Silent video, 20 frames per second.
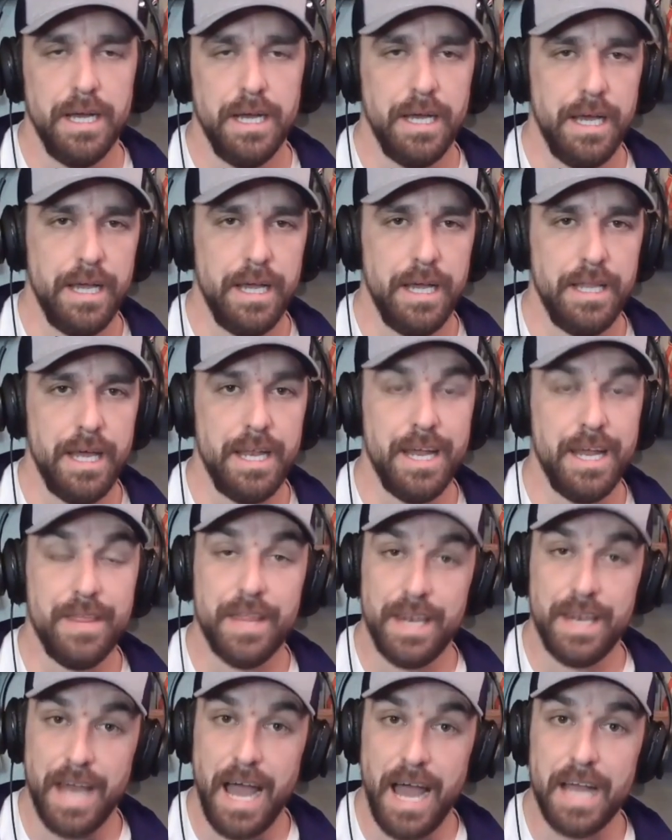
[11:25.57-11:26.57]
And then in the
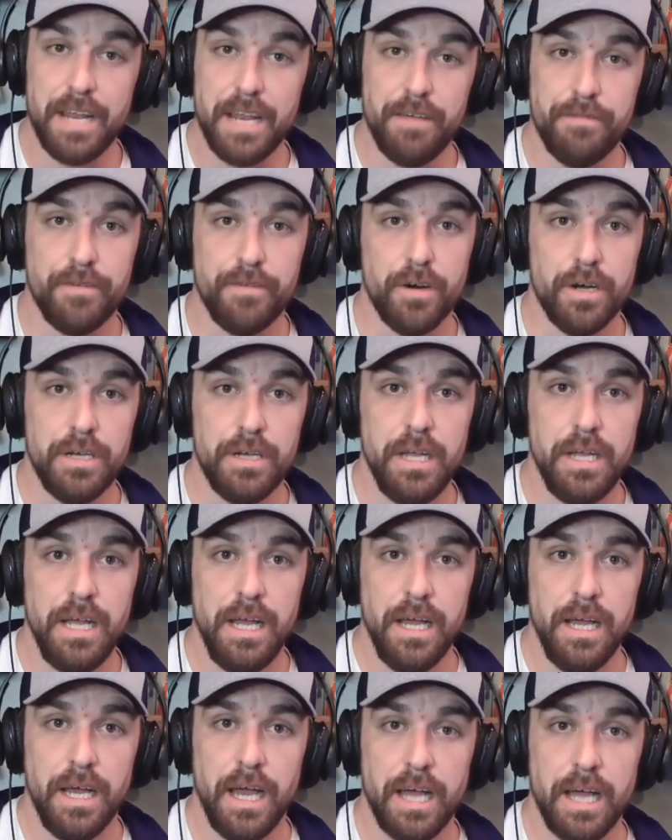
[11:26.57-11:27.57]
90-foot,
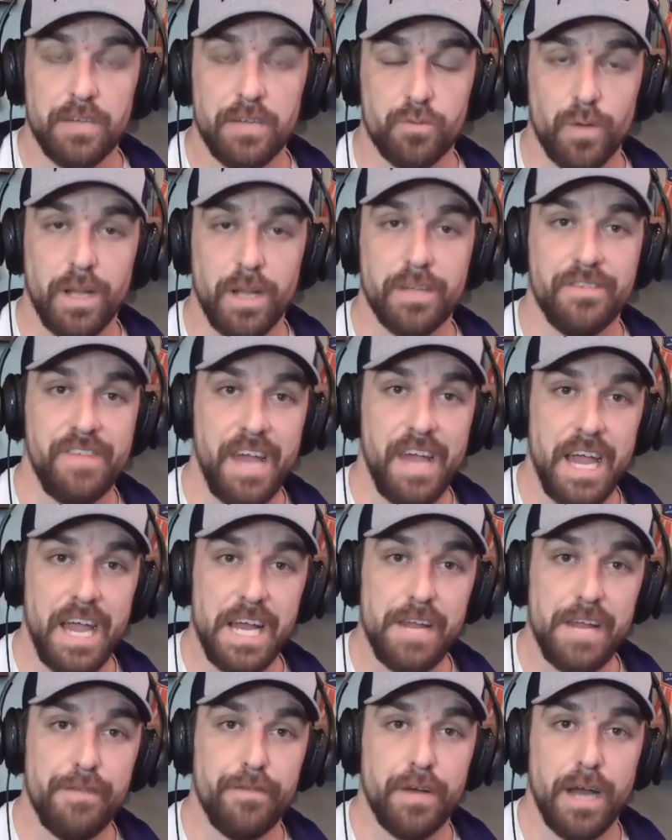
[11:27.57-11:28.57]
as well as the
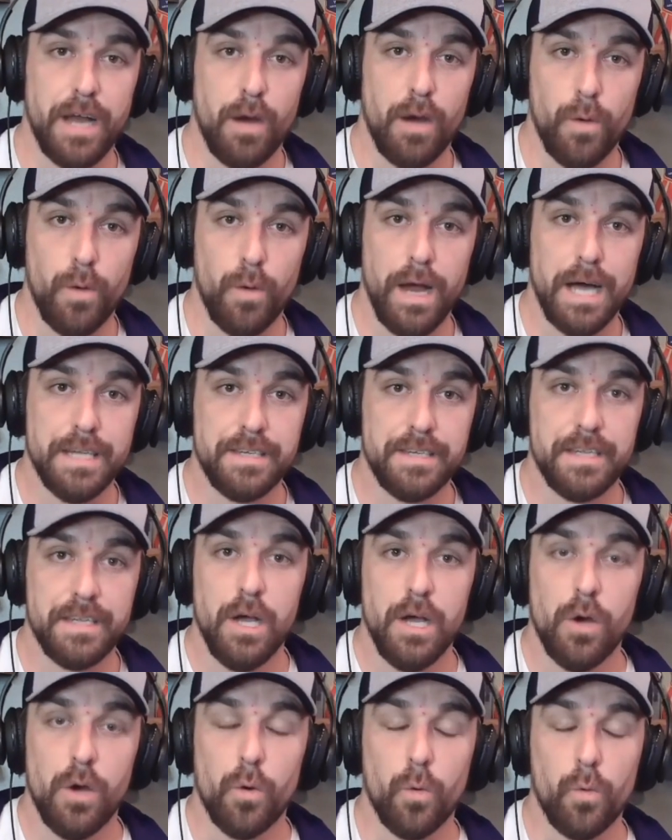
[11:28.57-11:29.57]
80-foot out west,
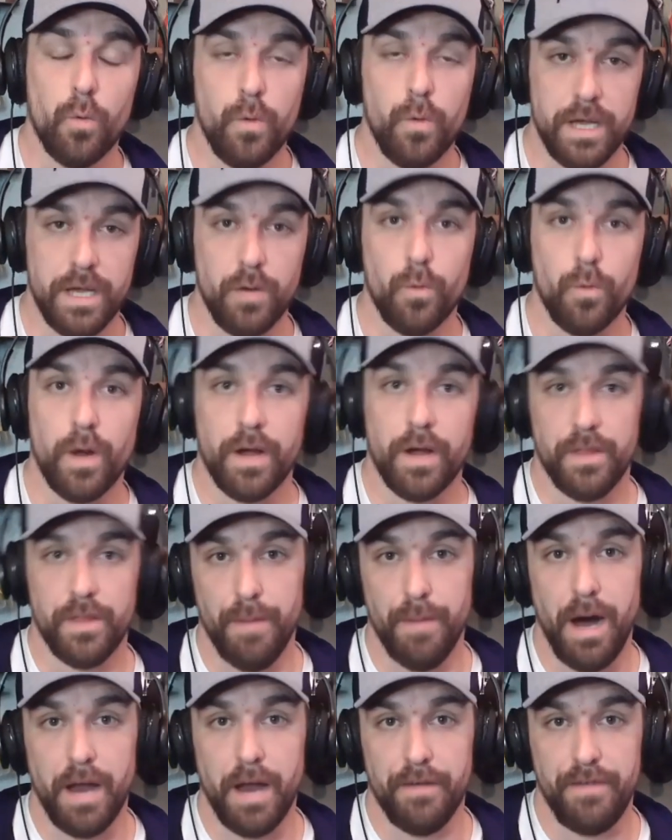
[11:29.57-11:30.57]
we can wear the
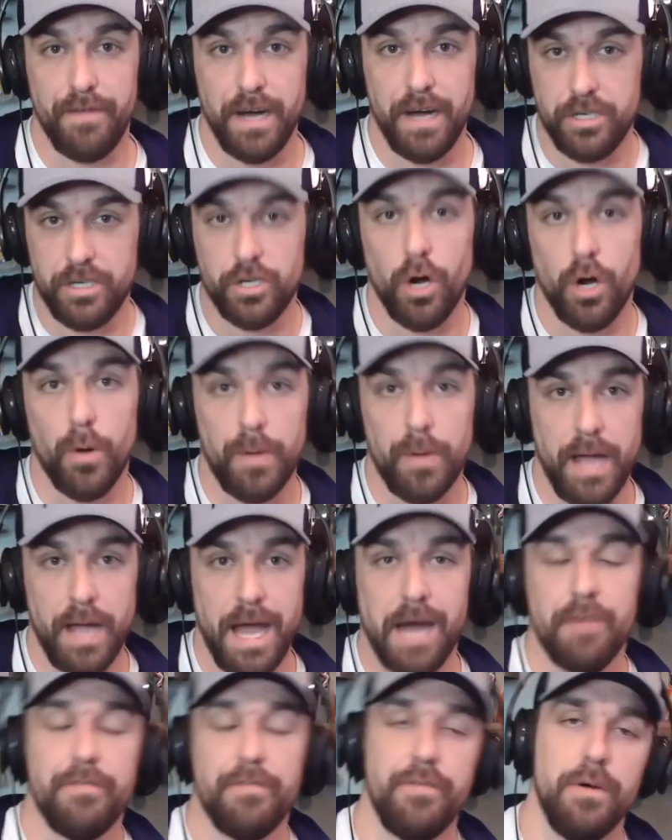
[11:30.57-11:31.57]
modified toe
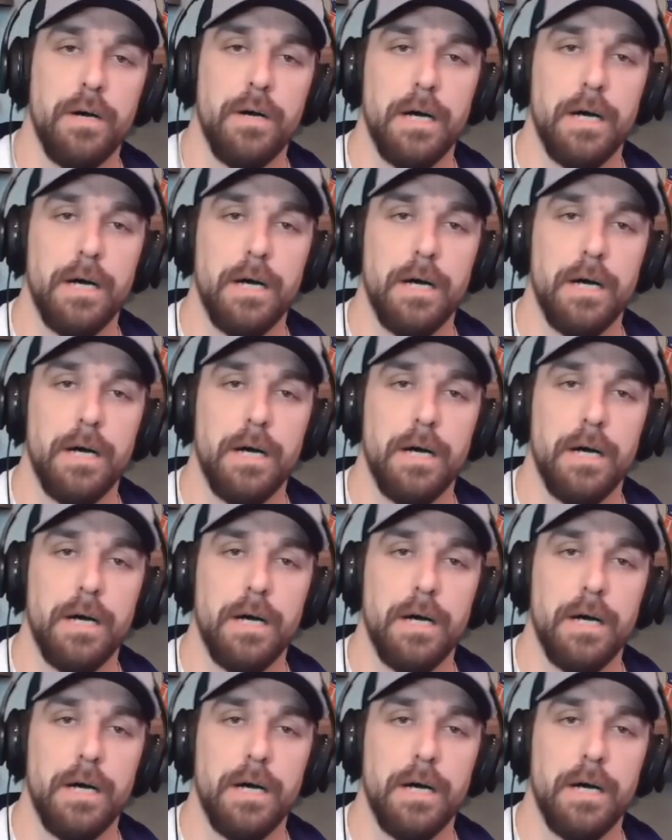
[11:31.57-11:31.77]
gaff.